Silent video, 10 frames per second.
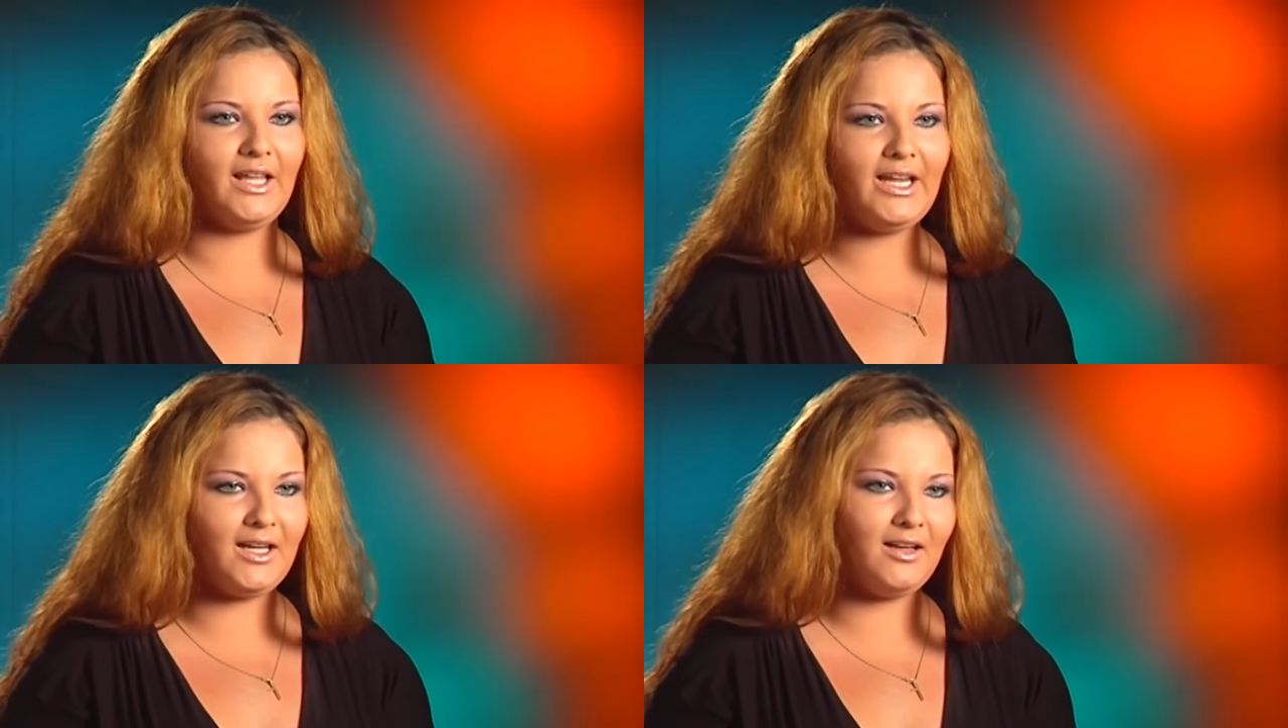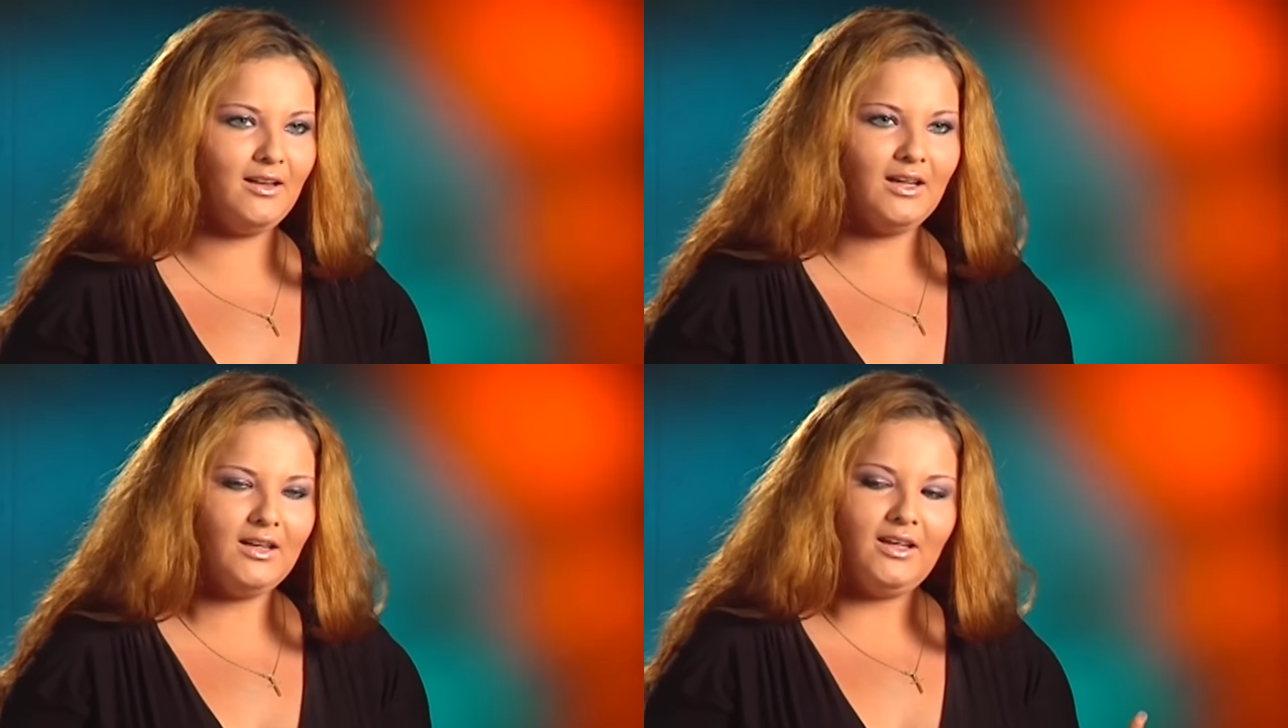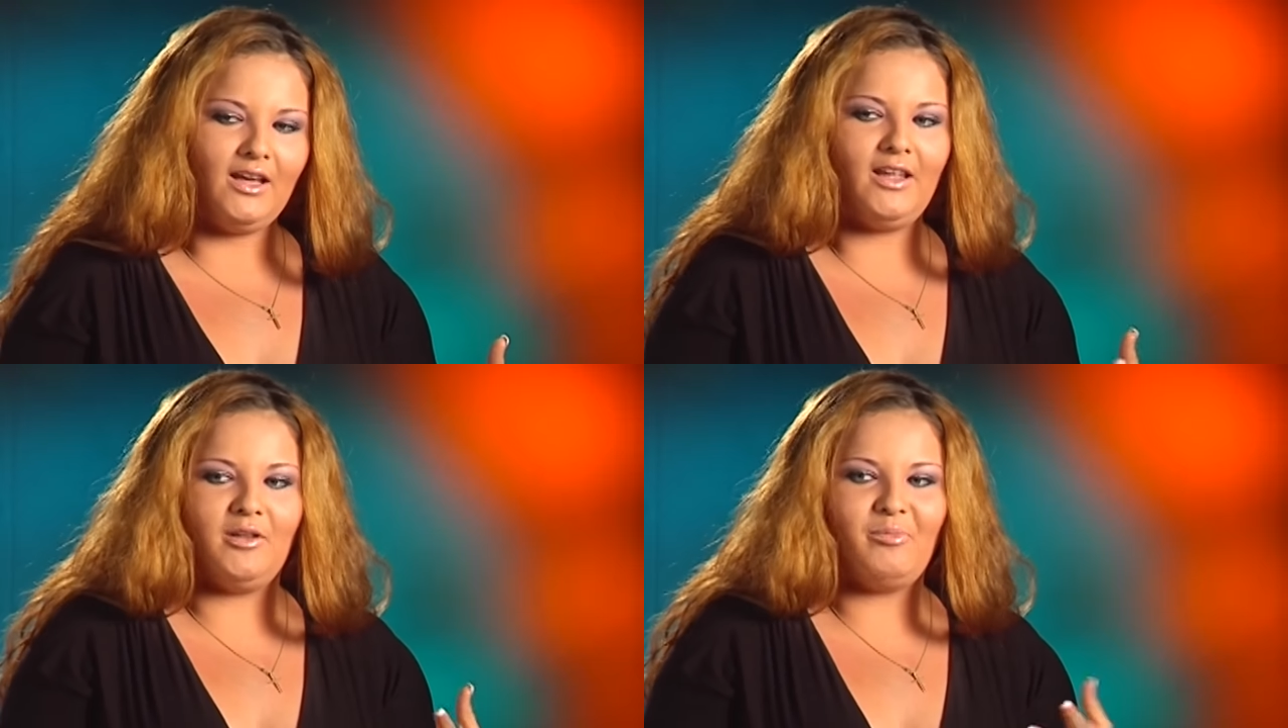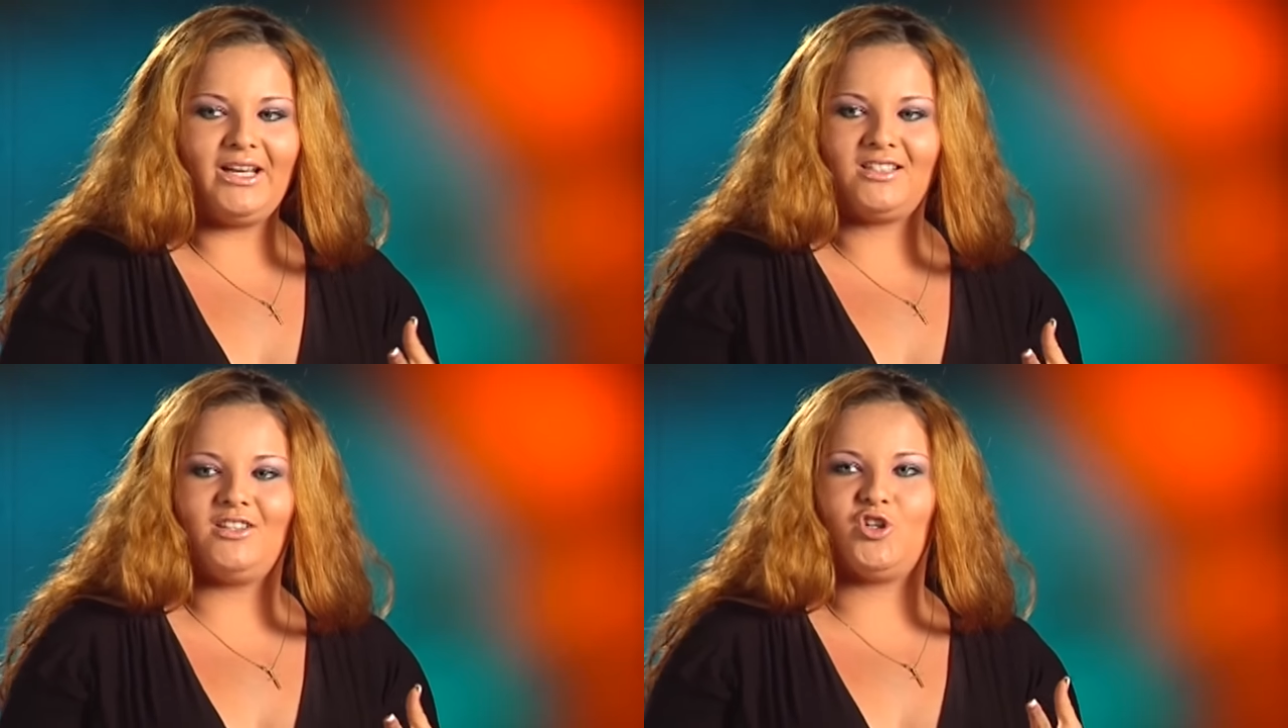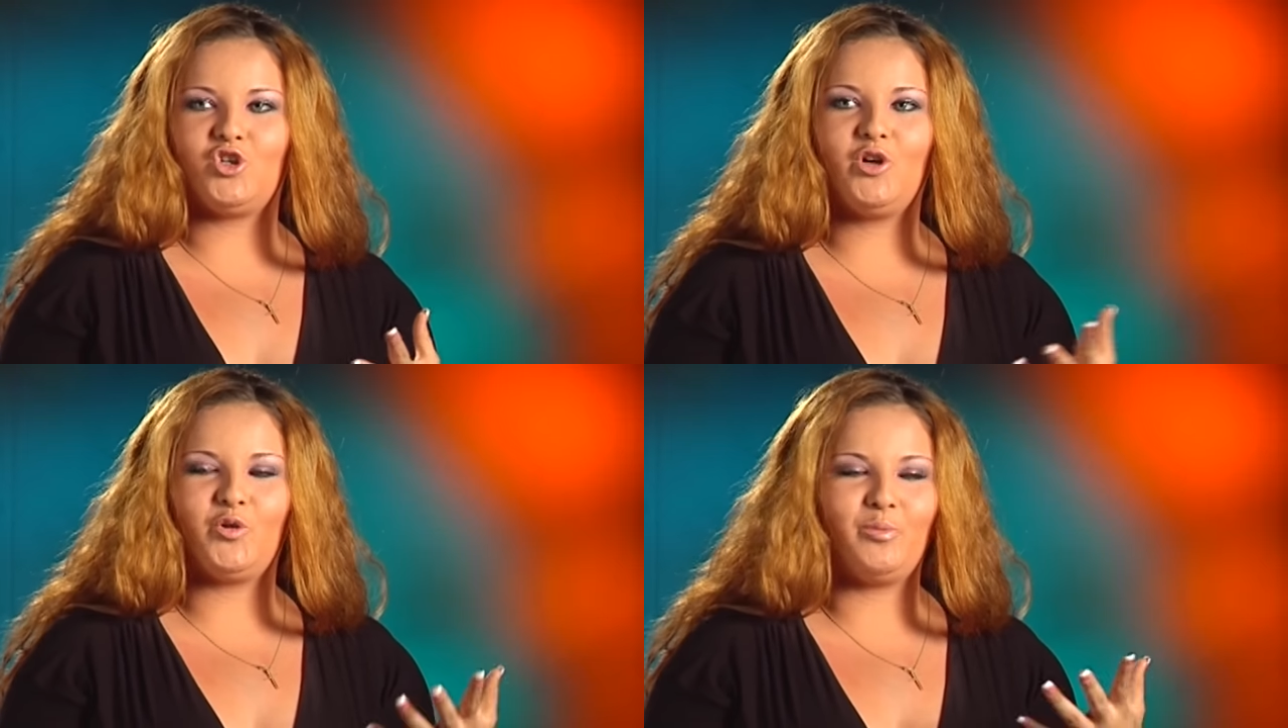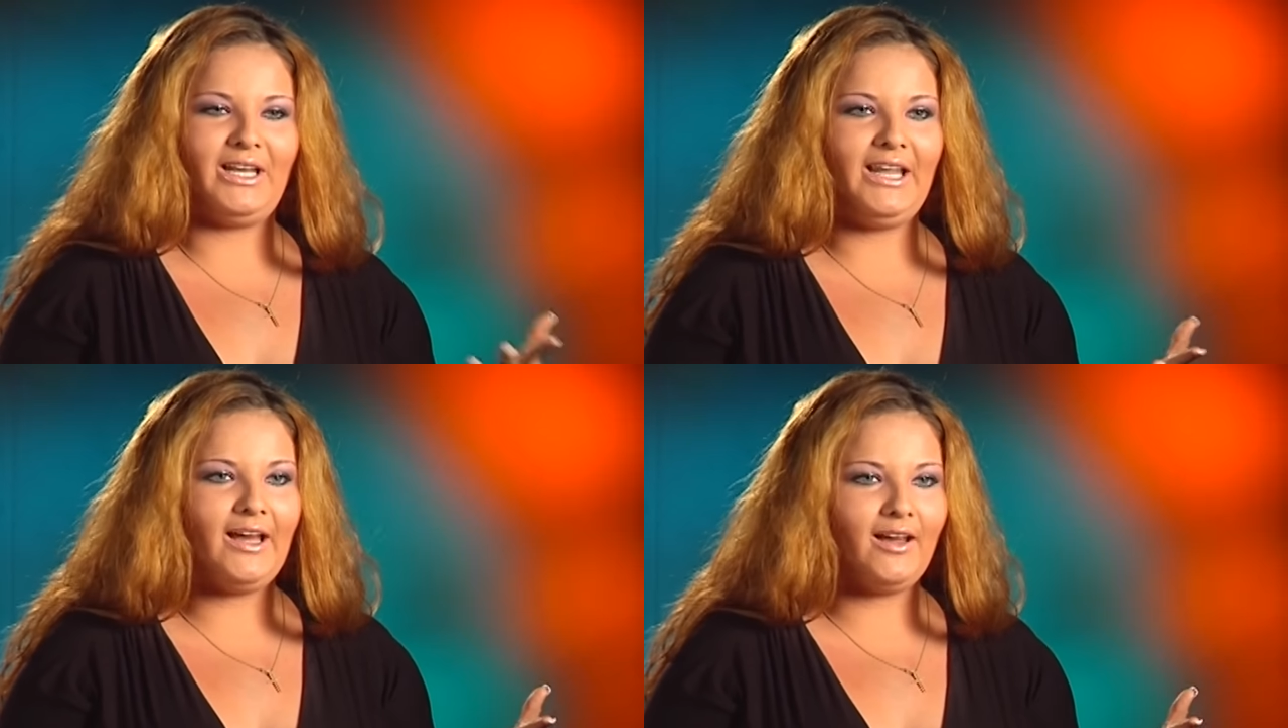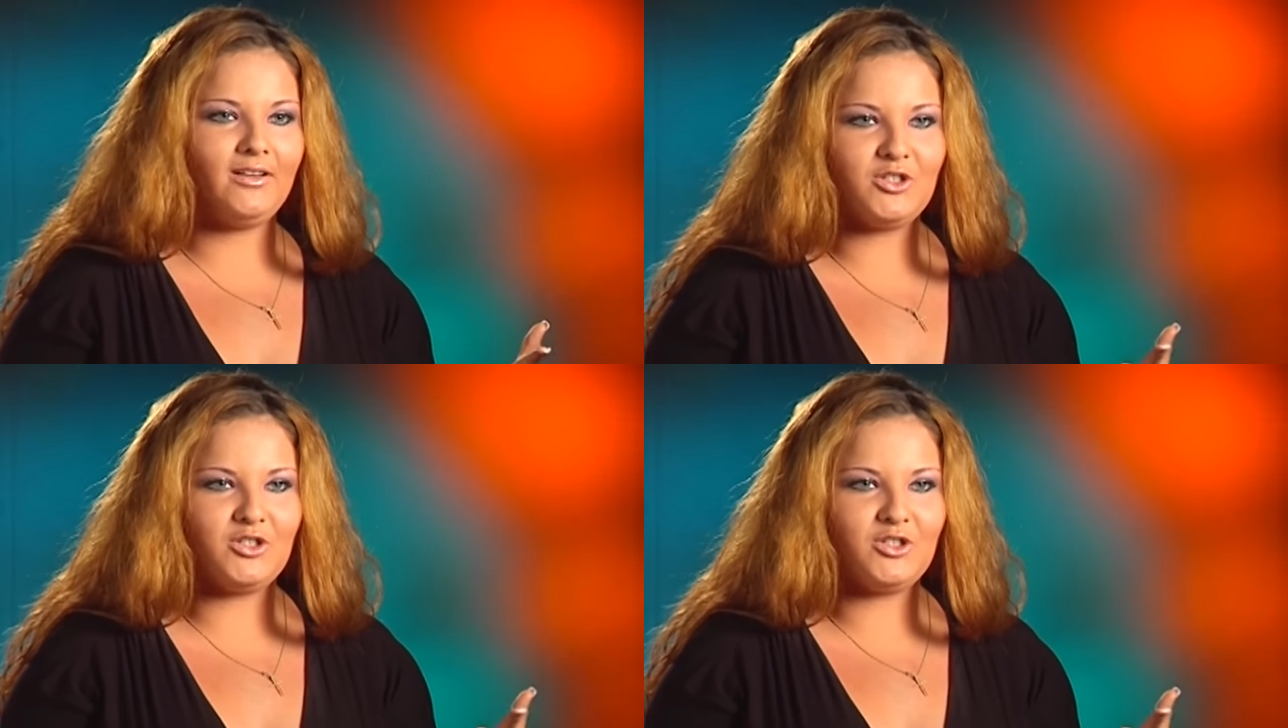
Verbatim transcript: lady in the backseat of the truck with my dad.